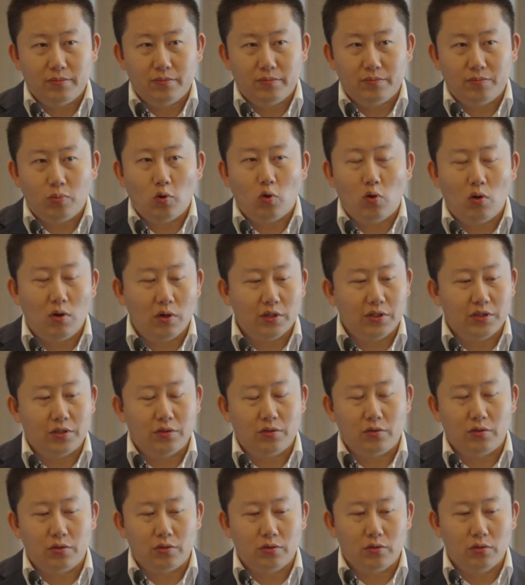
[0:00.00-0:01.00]
point
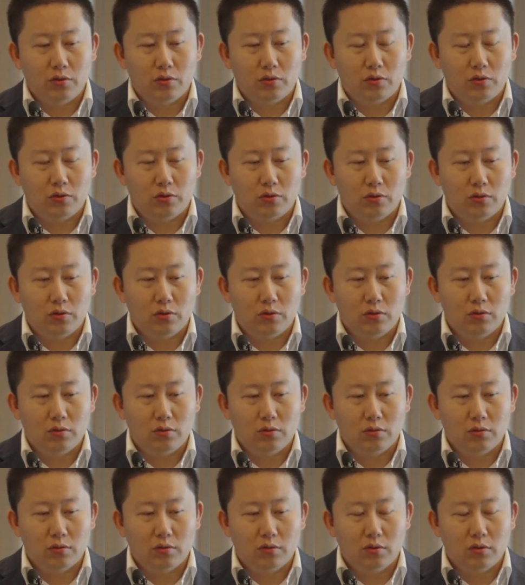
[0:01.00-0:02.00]
to
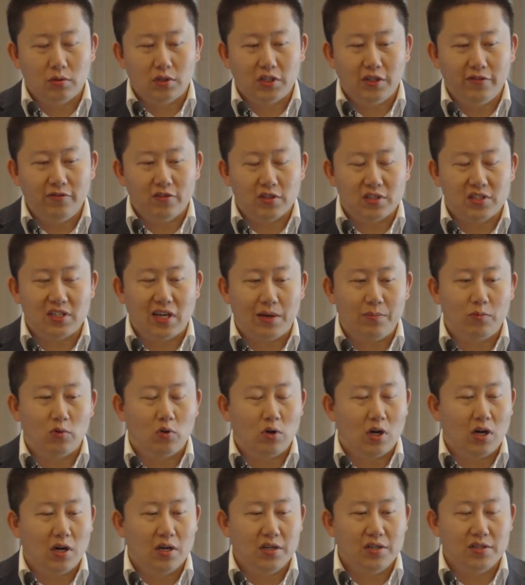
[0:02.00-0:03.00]
give a
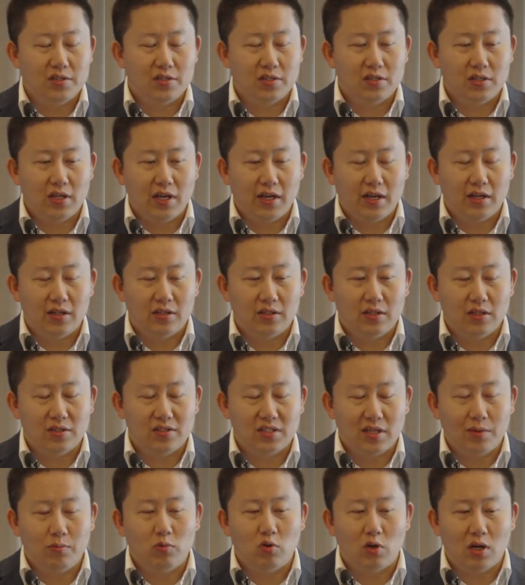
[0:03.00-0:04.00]
summarize
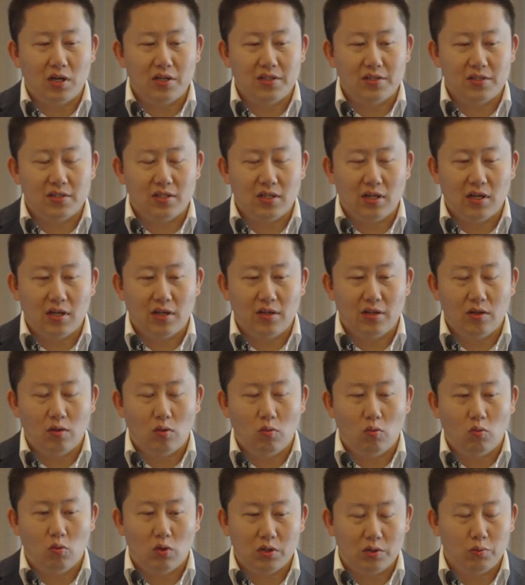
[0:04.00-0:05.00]

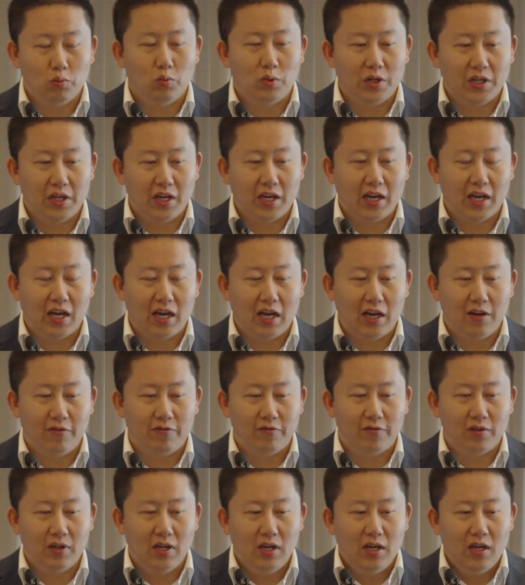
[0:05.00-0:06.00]
what we
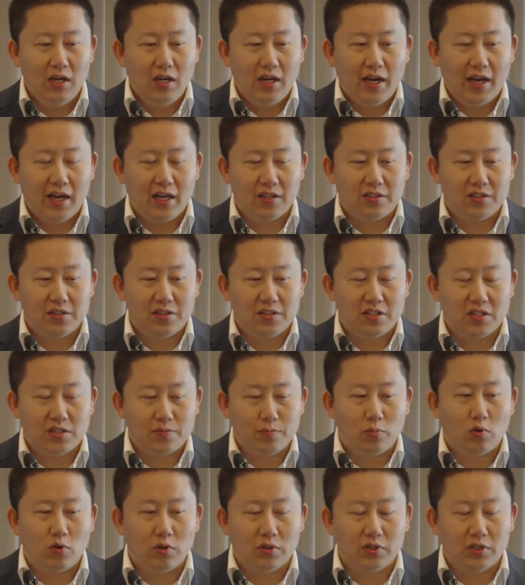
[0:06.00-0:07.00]
have at this
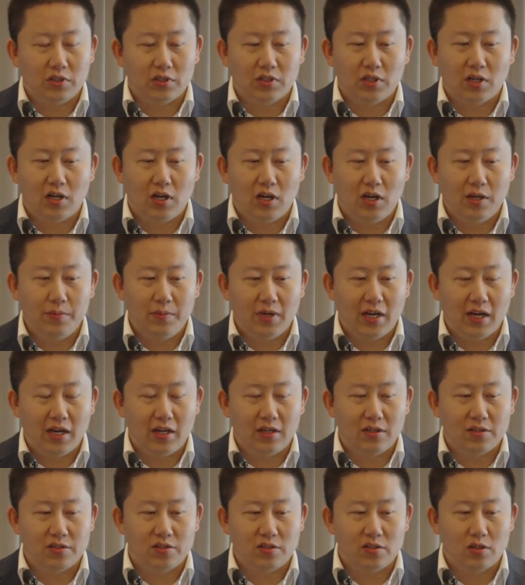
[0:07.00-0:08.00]
point in time,
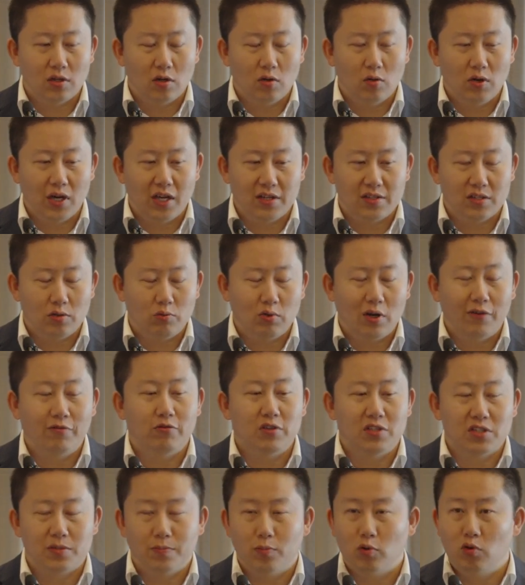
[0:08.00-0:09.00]
and so as a
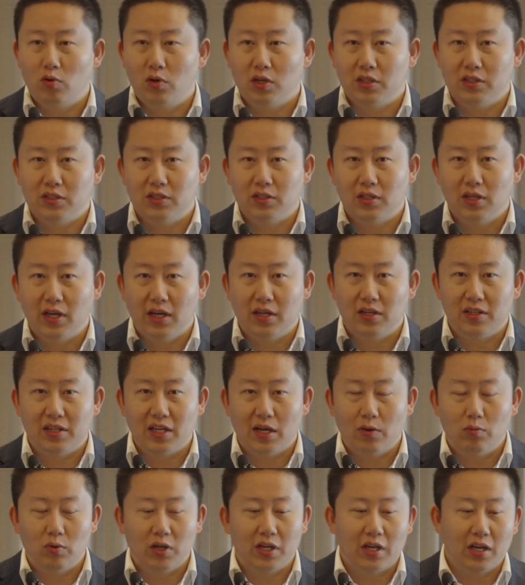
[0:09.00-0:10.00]
reference point, and
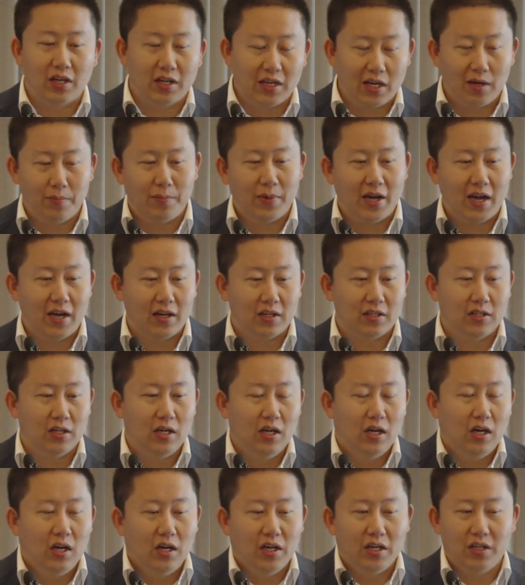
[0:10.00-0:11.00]
then we can get back
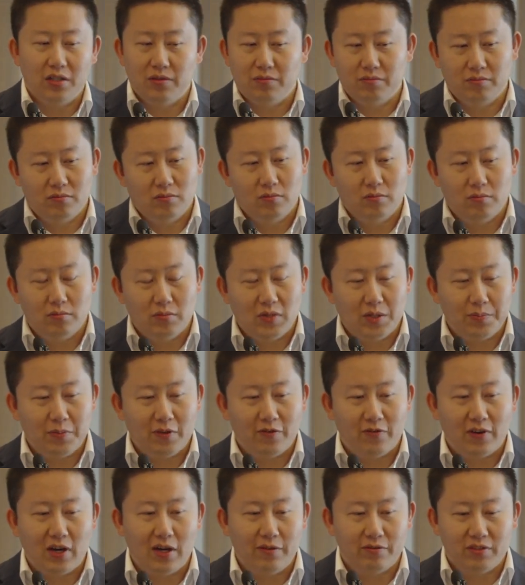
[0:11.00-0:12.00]
in maybe
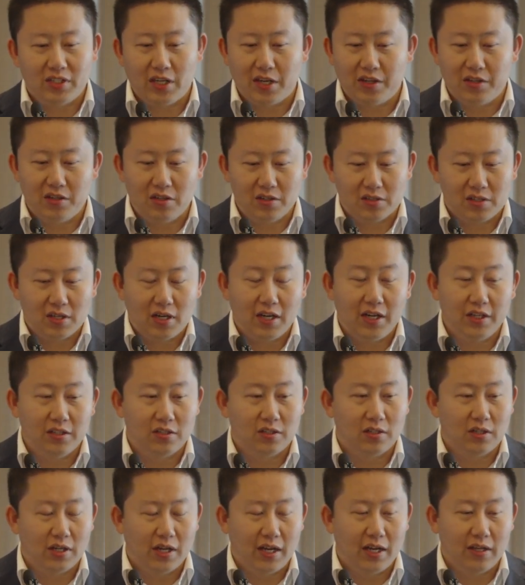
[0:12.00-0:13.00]
5-10 years
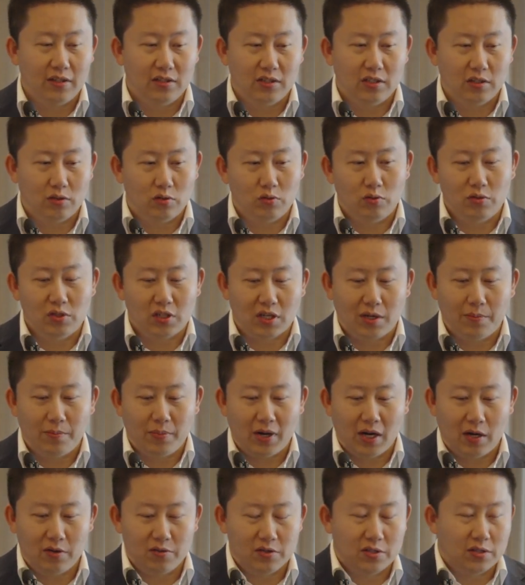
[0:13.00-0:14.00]
later and do the
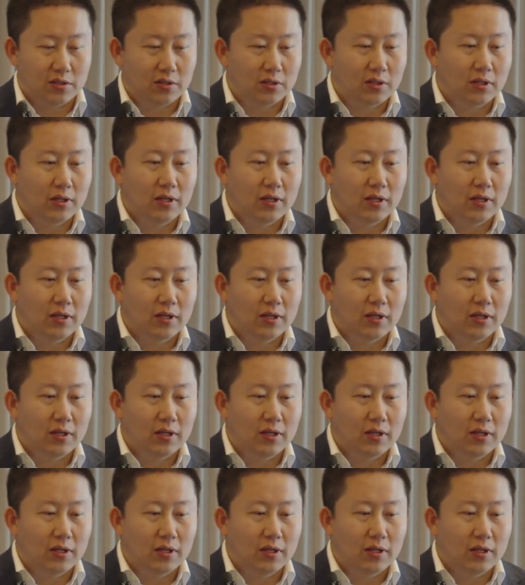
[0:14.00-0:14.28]
comparison.